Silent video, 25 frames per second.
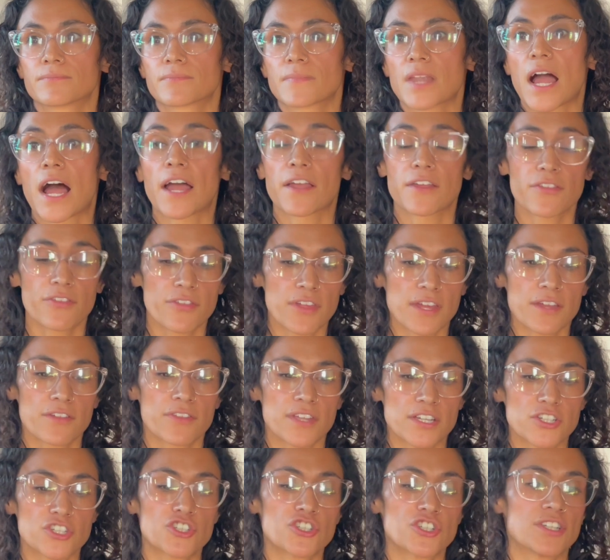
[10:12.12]
I think
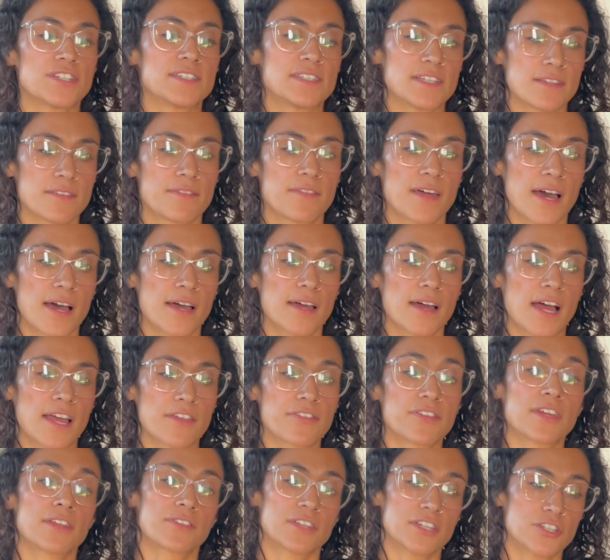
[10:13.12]
that she did that. I
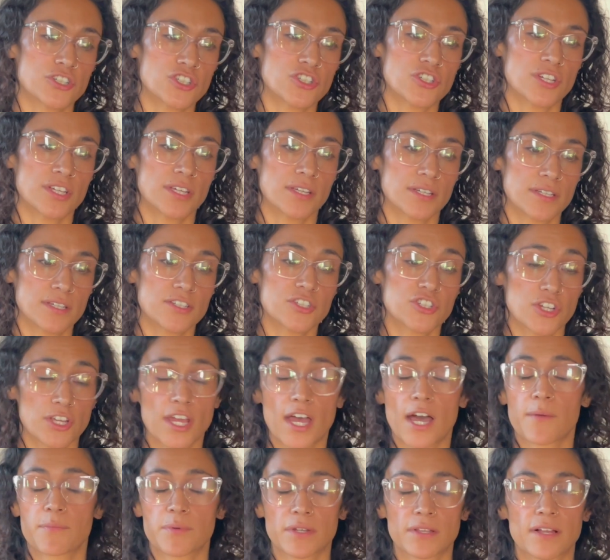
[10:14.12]
think that she
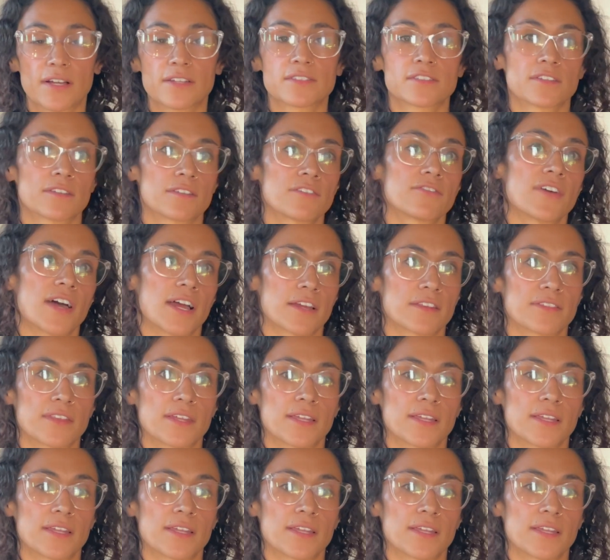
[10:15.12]
capitalized on the fact